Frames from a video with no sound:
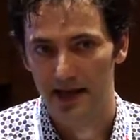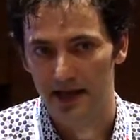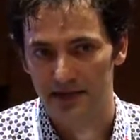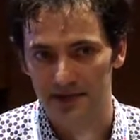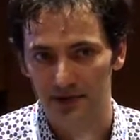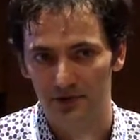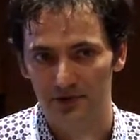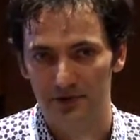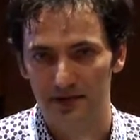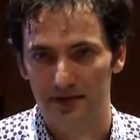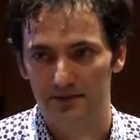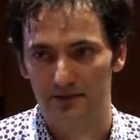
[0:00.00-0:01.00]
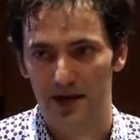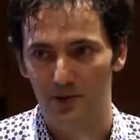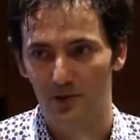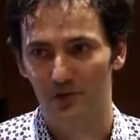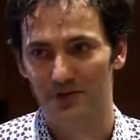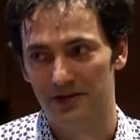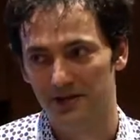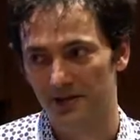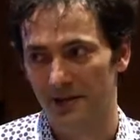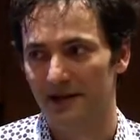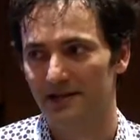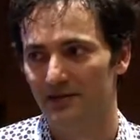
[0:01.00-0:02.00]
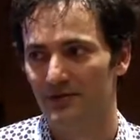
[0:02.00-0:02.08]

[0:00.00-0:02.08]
SOT, I will be inclined